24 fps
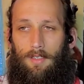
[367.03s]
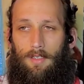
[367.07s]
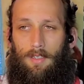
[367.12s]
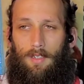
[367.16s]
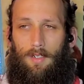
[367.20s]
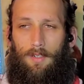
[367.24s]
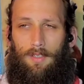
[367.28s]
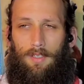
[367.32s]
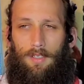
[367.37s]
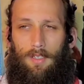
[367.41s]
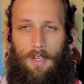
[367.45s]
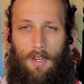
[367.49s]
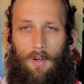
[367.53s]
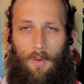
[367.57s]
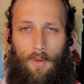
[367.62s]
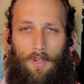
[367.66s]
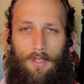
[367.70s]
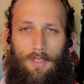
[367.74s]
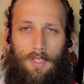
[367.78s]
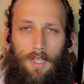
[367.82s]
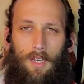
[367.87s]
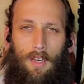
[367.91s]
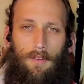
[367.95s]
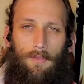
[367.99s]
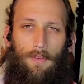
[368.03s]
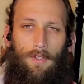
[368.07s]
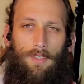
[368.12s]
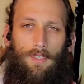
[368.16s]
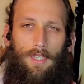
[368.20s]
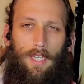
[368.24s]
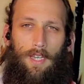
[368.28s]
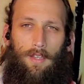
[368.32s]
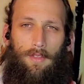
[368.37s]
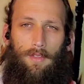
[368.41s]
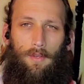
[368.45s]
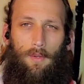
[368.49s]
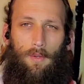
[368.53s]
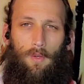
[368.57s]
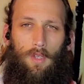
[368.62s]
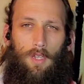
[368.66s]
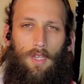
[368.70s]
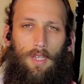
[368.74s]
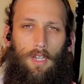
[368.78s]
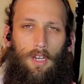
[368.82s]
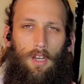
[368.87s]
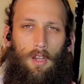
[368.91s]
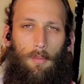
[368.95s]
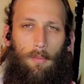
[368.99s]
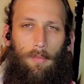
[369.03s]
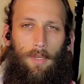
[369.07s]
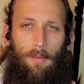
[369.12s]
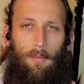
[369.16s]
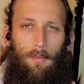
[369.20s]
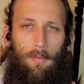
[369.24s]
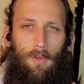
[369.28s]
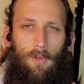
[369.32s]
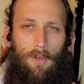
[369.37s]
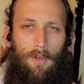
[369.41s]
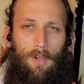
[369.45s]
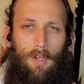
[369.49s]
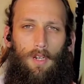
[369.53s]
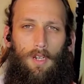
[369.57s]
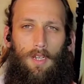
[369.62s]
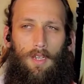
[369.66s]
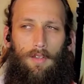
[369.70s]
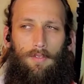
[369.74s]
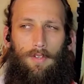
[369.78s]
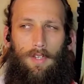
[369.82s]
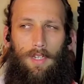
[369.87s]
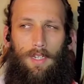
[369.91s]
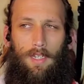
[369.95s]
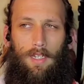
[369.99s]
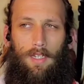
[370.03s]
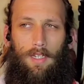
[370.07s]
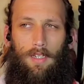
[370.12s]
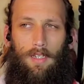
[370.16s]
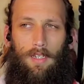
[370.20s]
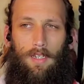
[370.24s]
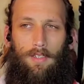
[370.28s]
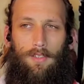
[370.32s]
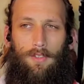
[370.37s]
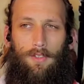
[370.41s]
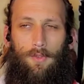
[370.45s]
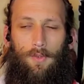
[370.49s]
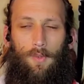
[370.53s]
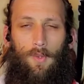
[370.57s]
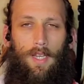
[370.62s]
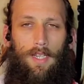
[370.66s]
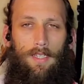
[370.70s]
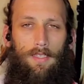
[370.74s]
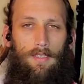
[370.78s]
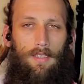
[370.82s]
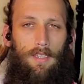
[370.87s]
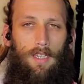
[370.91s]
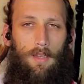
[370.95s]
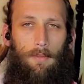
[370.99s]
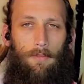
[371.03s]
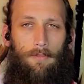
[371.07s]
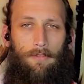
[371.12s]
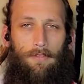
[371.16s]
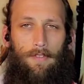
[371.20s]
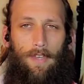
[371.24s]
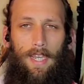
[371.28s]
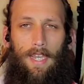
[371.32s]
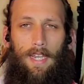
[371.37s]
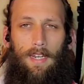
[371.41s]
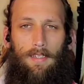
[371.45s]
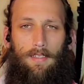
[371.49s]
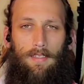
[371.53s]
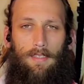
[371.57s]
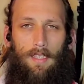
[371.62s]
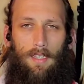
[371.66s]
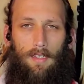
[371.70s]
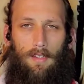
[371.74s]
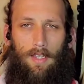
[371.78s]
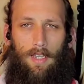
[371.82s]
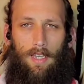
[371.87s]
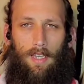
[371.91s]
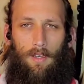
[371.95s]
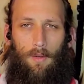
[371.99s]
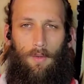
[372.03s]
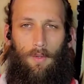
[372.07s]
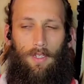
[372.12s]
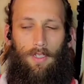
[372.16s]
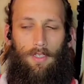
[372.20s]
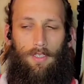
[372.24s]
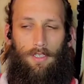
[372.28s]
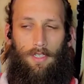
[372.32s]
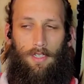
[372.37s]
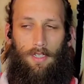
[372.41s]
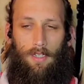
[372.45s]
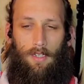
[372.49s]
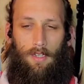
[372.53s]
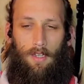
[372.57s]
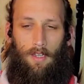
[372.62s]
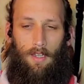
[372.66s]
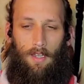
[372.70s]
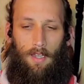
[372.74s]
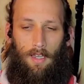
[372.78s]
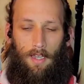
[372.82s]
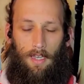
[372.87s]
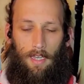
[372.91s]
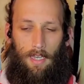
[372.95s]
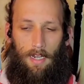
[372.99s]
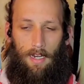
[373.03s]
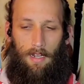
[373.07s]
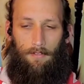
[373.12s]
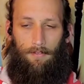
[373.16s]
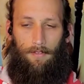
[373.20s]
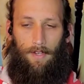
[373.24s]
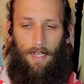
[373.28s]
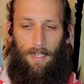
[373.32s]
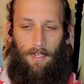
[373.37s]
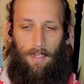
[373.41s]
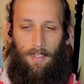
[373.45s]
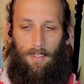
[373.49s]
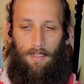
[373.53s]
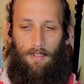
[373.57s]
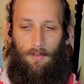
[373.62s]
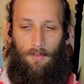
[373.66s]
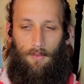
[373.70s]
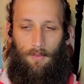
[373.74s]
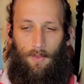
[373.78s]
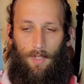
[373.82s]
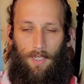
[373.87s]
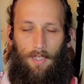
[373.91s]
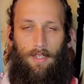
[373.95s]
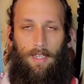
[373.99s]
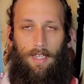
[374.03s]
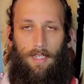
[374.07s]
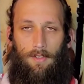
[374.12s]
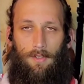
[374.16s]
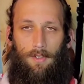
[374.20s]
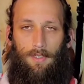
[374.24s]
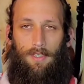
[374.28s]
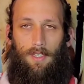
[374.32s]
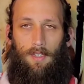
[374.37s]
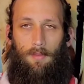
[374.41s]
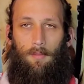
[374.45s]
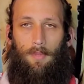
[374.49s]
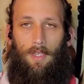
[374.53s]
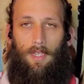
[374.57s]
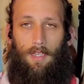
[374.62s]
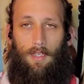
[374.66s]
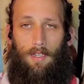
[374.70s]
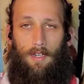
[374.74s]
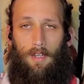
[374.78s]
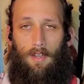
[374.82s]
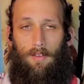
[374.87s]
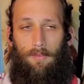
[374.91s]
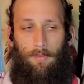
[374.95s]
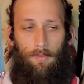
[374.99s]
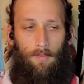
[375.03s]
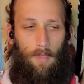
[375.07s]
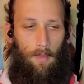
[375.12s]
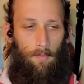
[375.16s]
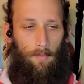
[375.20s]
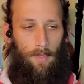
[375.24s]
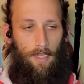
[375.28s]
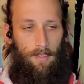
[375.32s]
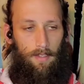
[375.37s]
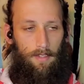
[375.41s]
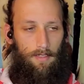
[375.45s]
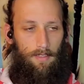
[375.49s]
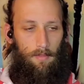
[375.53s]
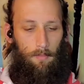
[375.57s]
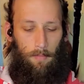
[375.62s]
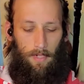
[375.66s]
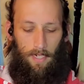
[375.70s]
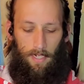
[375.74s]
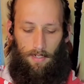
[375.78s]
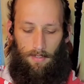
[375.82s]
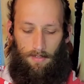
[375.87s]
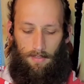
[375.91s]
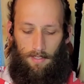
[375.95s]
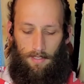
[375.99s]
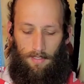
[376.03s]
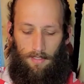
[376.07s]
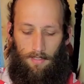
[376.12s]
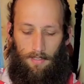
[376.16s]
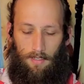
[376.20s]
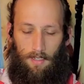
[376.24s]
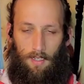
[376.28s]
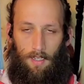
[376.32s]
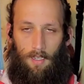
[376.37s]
Star Wars offers that through a little bit more of a dressed-up fantasy language. And I find it really interesting because, I made these comparisons.